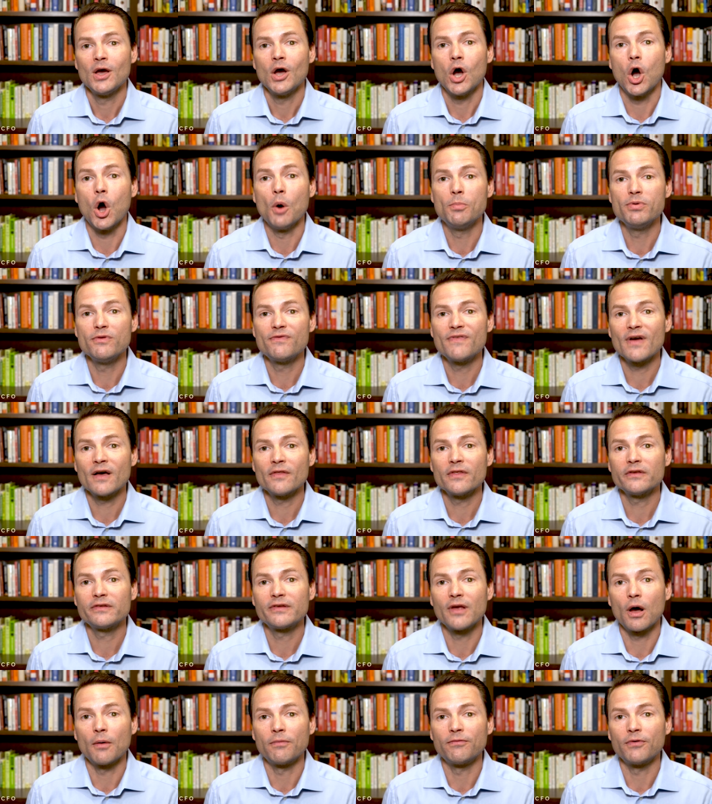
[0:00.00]
I hope you found
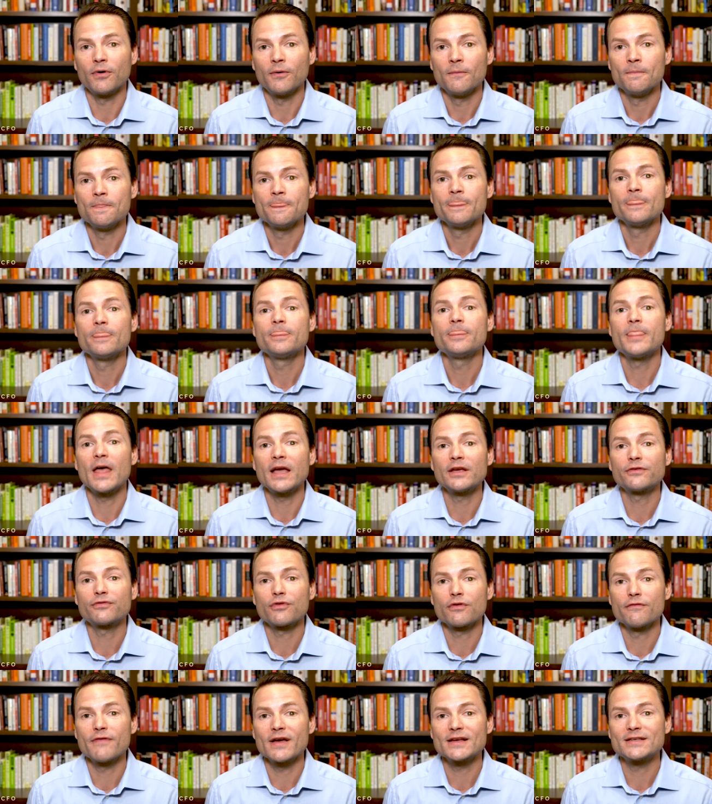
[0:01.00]
this helpful. Thanks
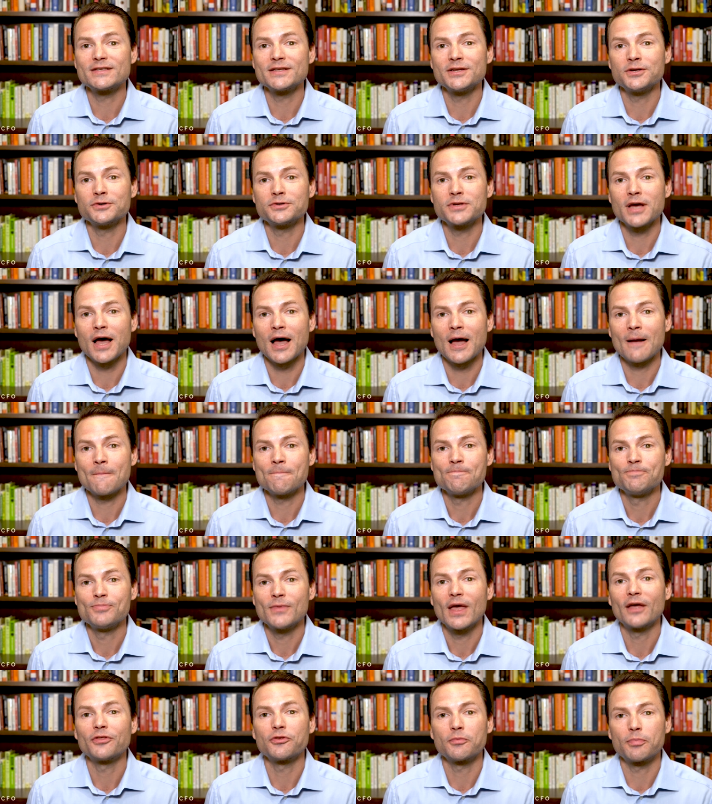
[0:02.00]
for investing your time
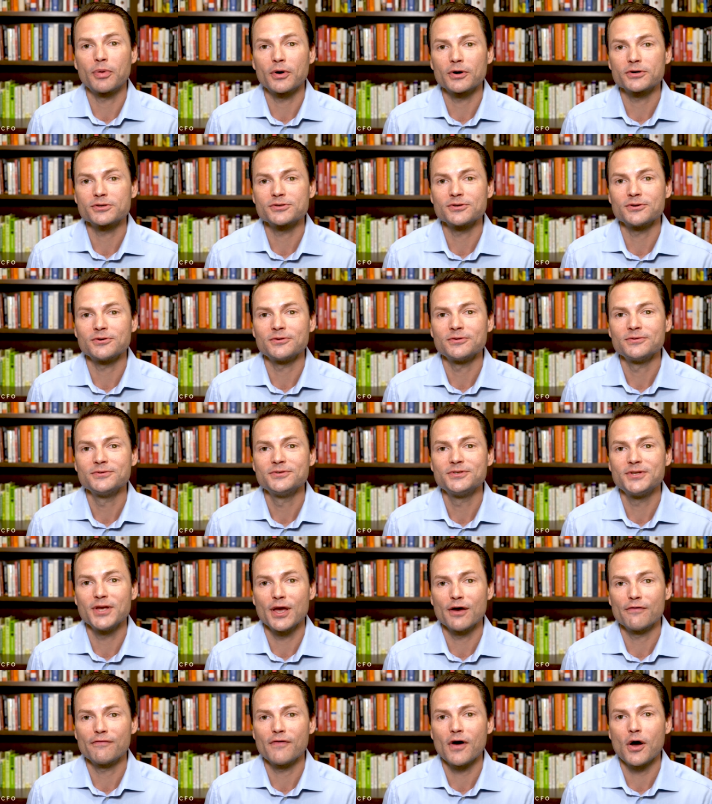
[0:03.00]
at the Personal
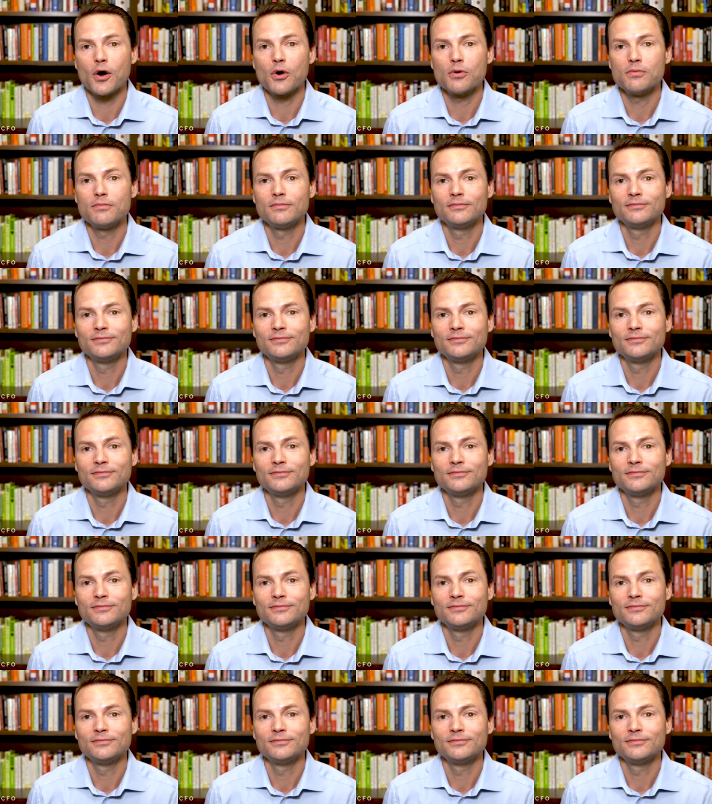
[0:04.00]
CFO.